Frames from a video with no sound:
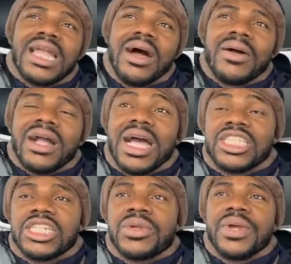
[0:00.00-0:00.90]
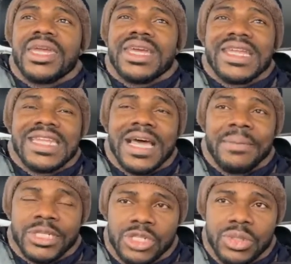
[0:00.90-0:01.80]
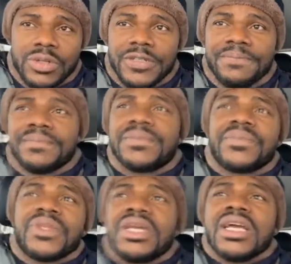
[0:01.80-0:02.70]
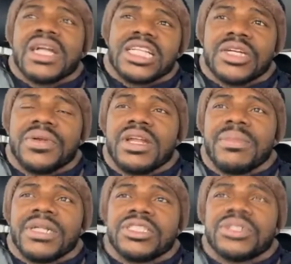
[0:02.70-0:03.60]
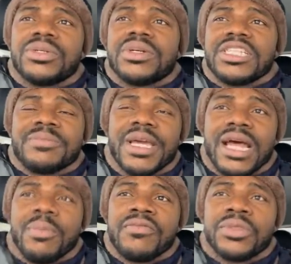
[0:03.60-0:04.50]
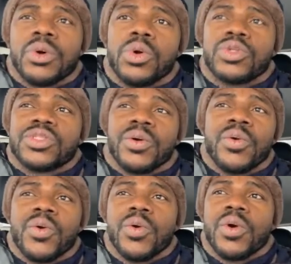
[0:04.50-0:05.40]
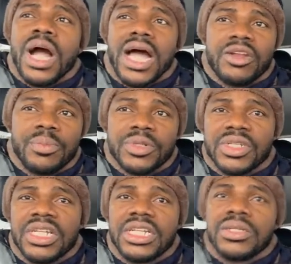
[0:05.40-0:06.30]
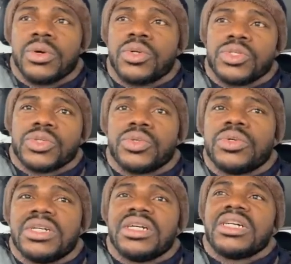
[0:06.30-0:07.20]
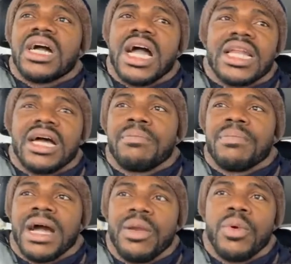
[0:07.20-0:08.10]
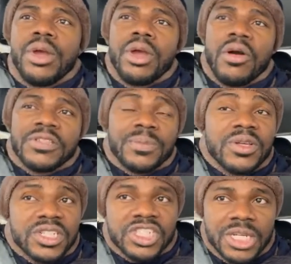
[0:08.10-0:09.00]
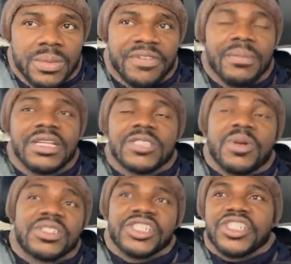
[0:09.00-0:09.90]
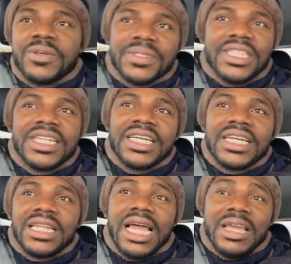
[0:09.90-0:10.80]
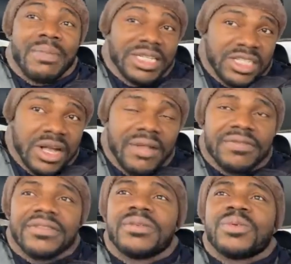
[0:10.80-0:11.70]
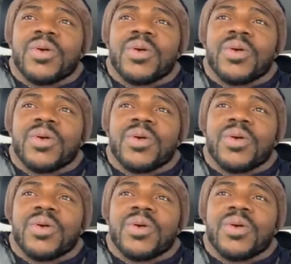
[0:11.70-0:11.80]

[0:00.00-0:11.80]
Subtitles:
Now, category number two. Category number two is made up of those who had the opportunity to go to school, either by way of sponsorship, family sponsorships, like myself,